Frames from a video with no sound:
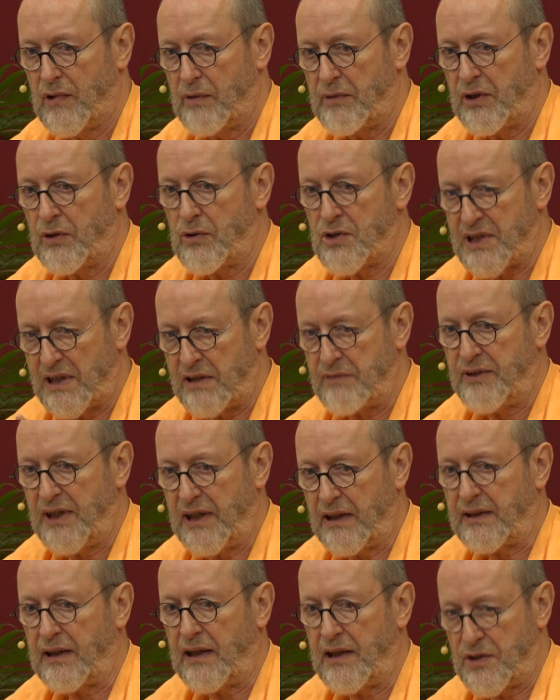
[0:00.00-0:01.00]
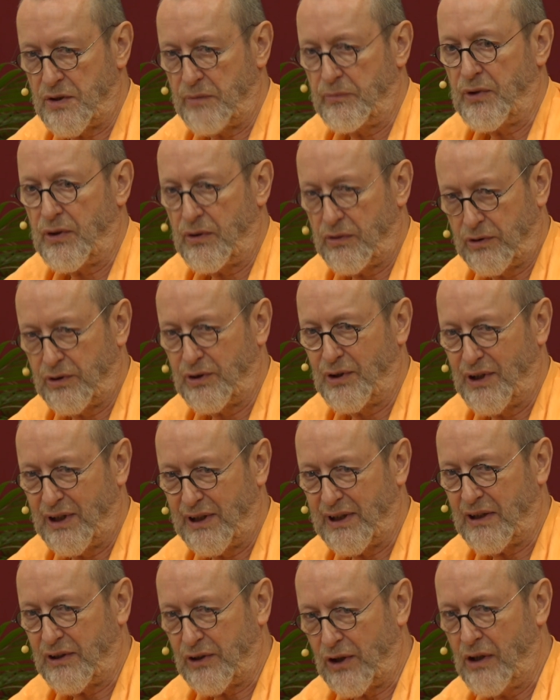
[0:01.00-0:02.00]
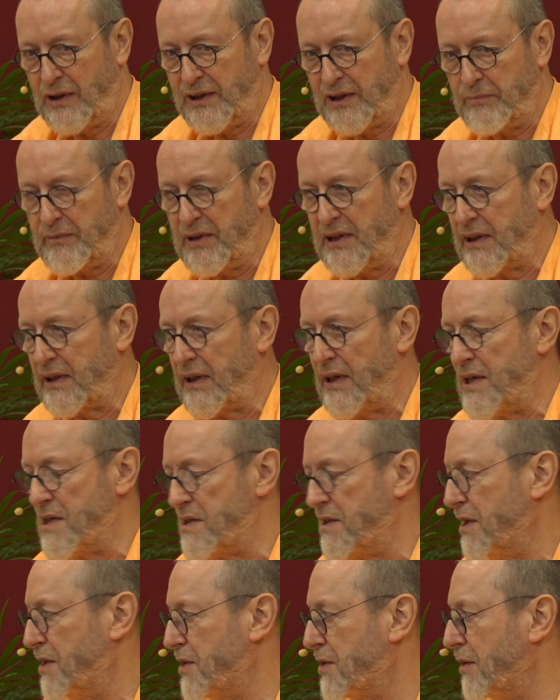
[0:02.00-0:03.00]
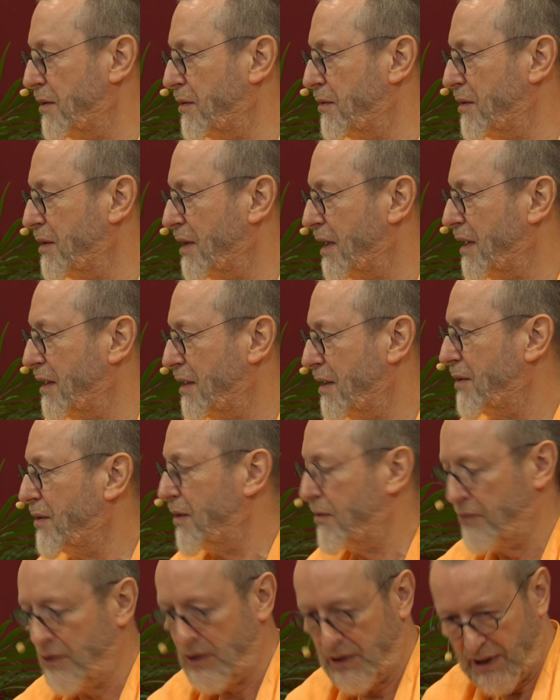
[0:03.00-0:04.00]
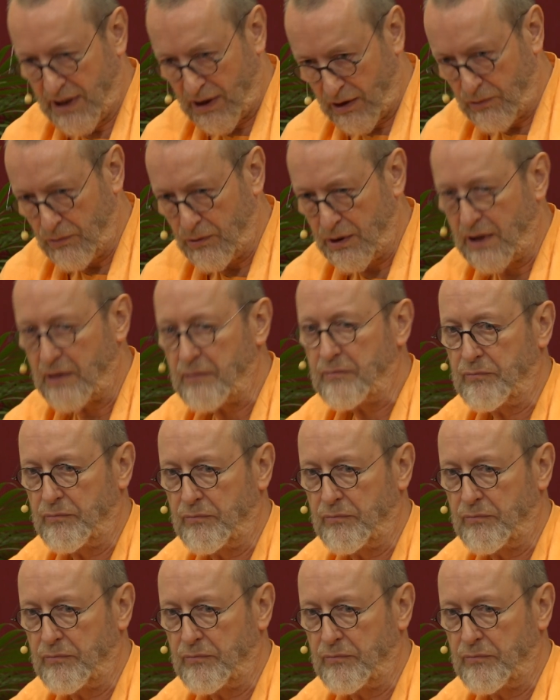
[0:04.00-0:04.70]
Because Advaita is about that ultimate realization of the nirguna.